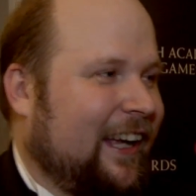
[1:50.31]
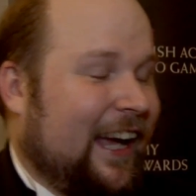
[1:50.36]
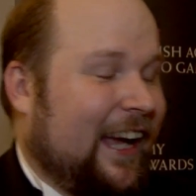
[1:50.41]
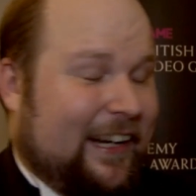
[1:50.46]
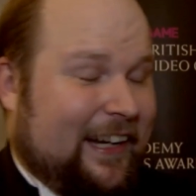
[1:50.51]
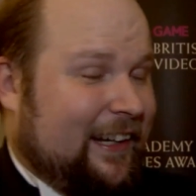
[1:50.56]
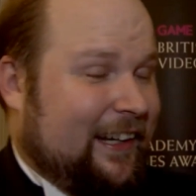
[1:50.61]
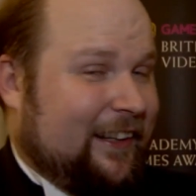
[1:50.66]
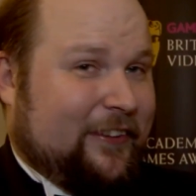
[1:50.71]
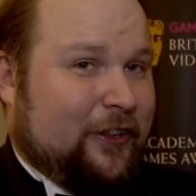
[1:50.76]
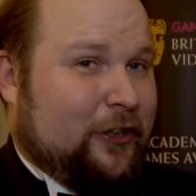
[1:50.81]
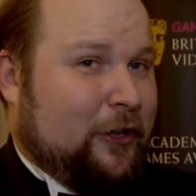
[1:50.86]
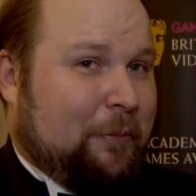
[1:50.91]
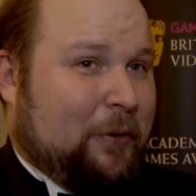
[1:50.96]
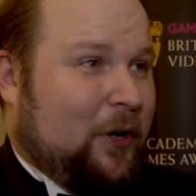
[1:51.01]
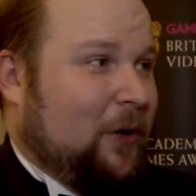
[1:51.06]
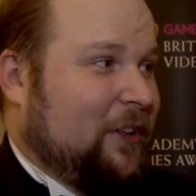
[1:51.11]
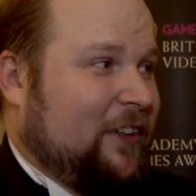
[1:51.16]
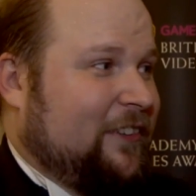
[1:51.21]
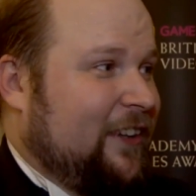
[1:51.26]
And then I started
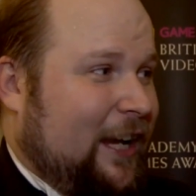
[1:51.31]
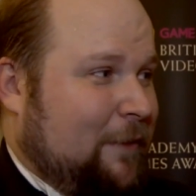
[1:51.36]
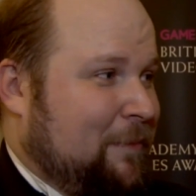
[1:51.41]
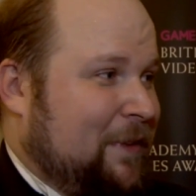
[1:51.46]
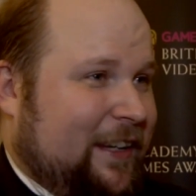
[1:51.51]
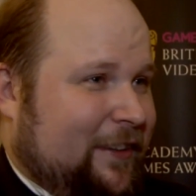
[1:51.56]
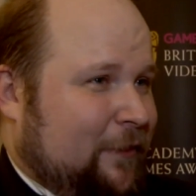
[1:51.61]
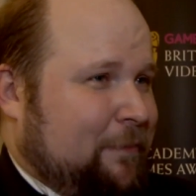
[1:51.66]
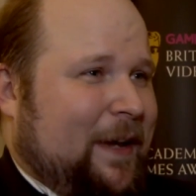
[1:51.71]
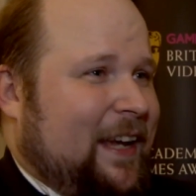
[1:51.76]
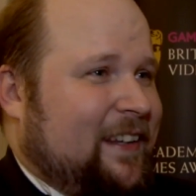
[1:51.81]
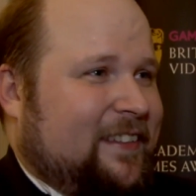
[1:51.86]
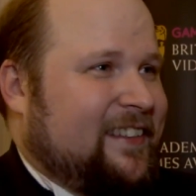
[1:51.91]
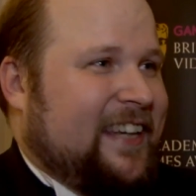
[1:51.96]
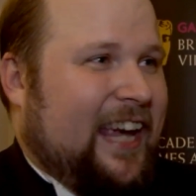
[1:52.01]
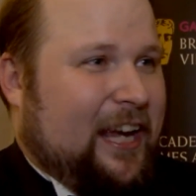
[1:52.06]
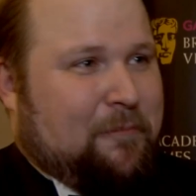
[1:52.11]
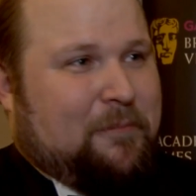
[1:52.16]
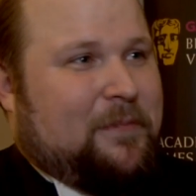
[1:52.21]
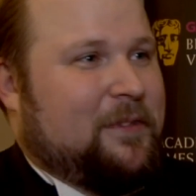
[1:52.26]
prototyping a space
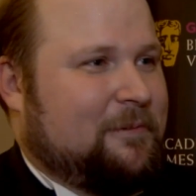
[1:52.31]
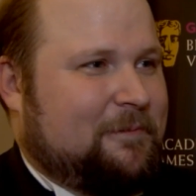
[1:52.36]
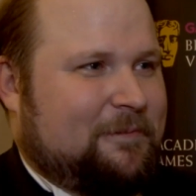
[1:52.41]
game.